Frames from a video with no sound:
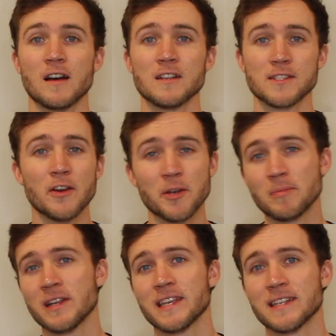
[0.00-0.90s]
A sauna
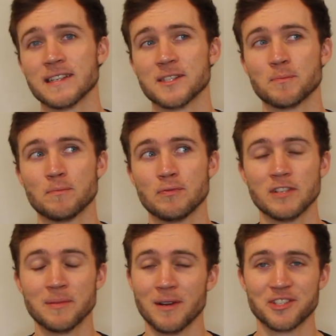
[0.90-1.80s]
blanket is
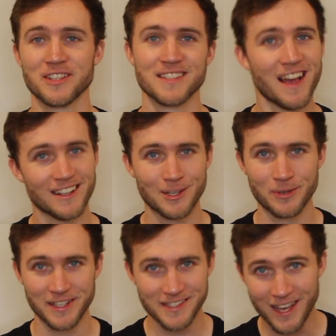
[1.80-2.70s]
pretty much exactly
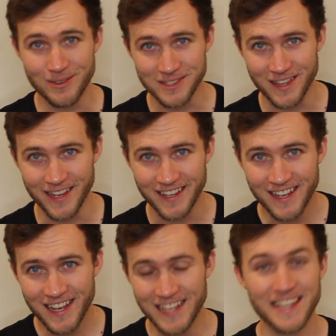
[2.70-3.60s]
what it sounds like,
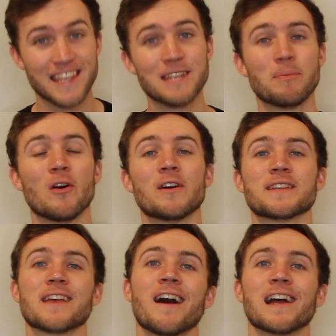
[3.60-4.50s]
and the HeatPod
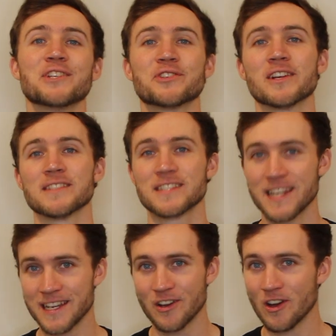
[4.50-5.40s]
is HYDRAGUN's
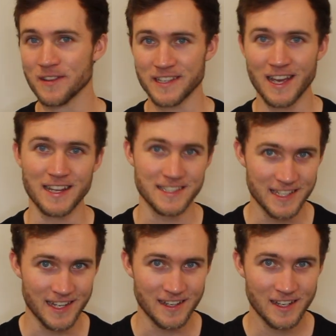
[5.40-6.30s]
take on the
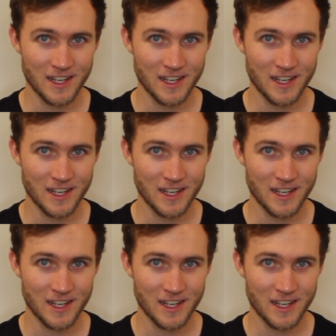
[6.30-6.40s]
idea.